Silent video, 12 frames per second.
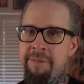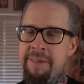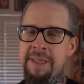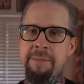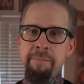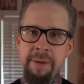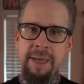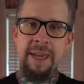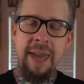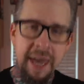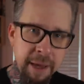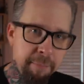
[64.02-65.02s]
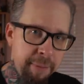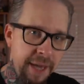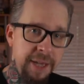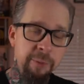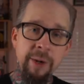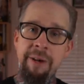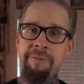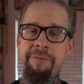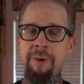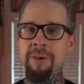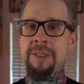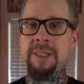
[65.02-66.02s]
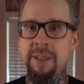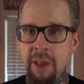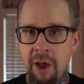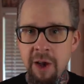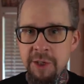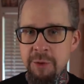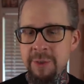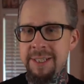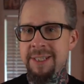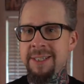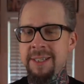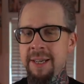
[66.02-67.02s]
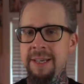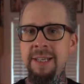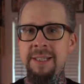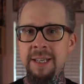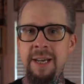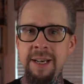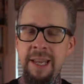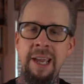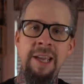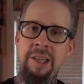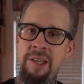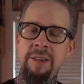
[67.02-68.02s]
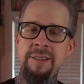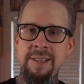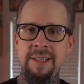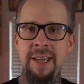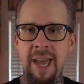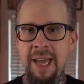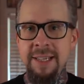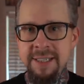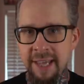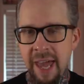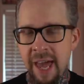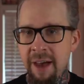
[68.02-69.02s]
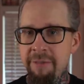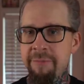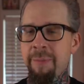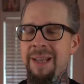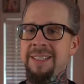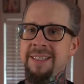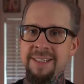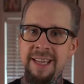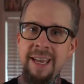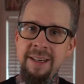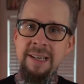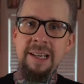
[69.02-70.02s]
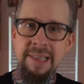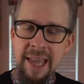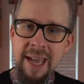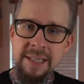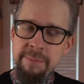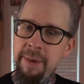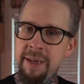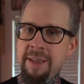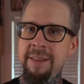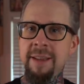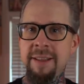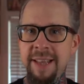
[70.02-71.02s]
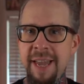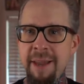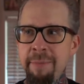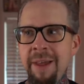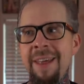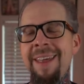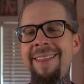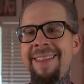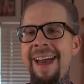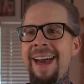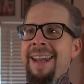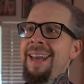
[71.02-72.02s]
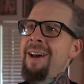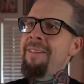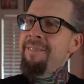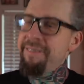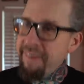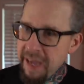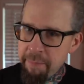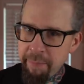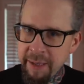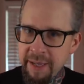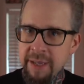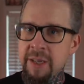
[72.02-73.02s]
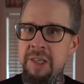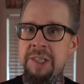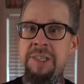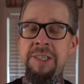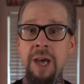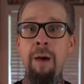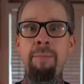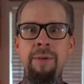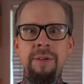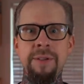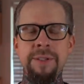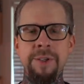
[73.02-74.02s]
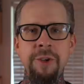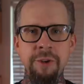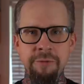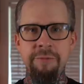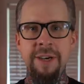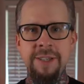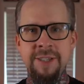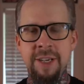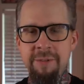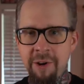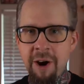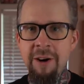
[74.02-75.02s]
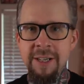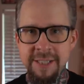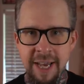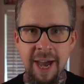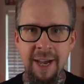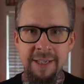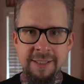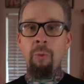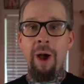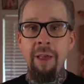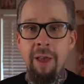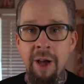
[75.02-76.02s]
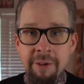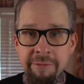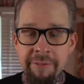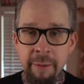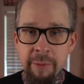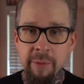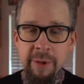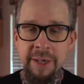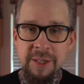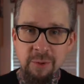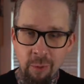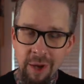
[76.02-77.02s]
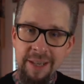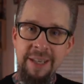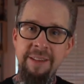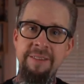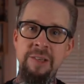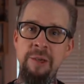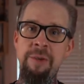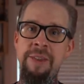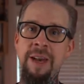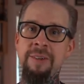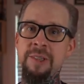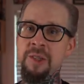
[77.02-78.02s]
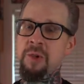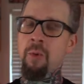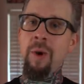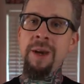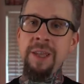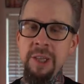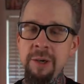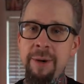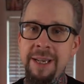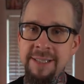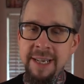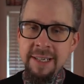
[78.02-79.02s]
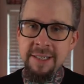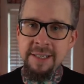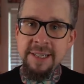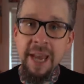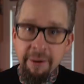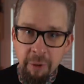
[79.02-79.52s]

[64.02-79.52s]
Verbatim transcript: of this big campaign when it first launched was a study done at UCSF by Stanton Glantz making the claim that vaping doubled your risk of heart attacks. Well, on February 20th, 2020, USA Today